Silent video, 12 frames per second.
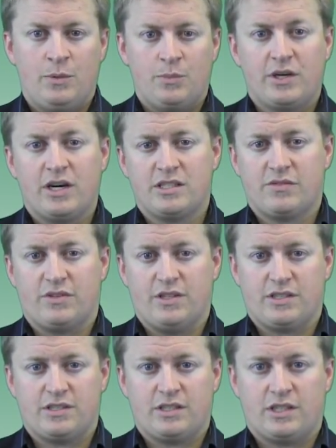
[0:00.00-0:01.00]
Because of
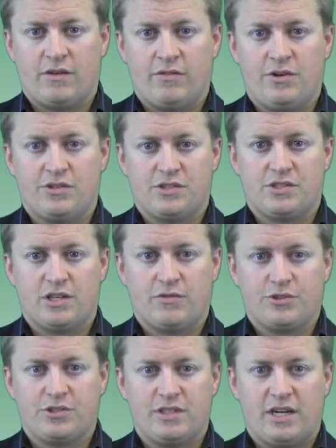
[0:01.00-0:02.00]
this, governors in
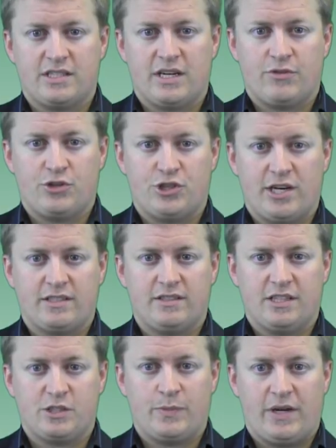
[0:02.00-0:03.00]
several states have rejected the
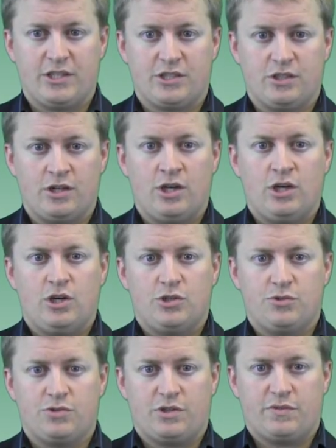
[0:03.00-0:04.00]
expansion,
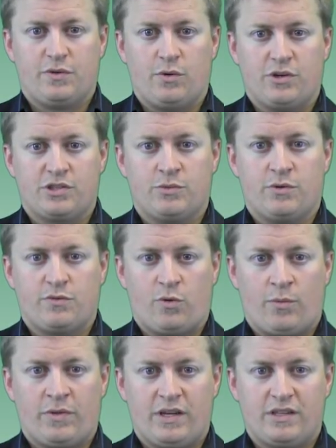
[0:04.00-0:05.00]
choosing to focus on
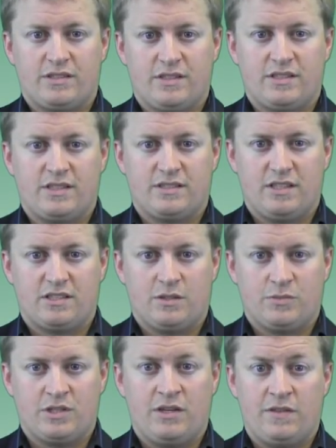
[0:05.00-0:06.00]
reforming the existing
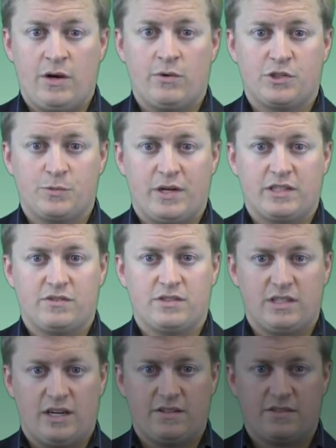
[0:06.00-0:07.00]
systems in their respective
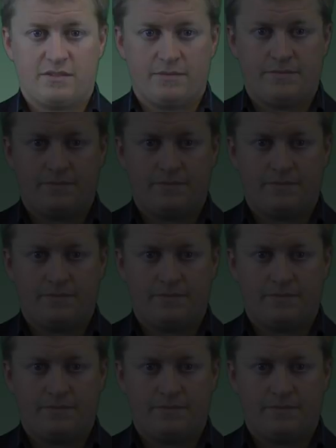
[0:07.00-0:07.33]
states.